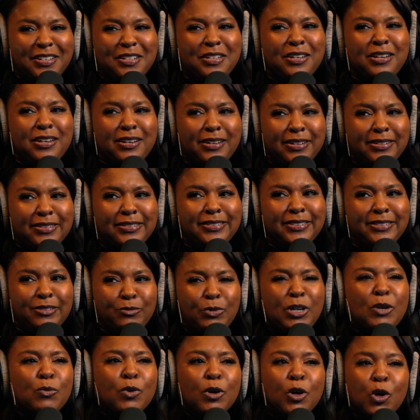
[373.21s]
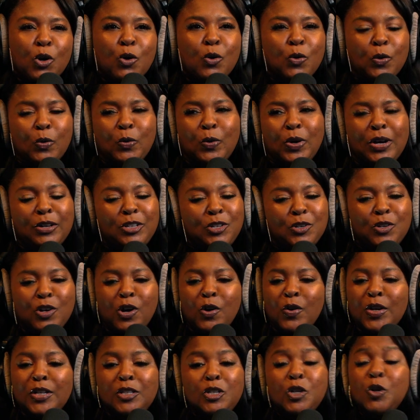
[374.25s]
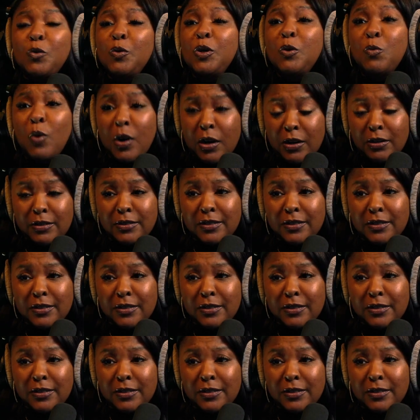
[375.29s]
Yeah, we were cool, you know, until we weren't.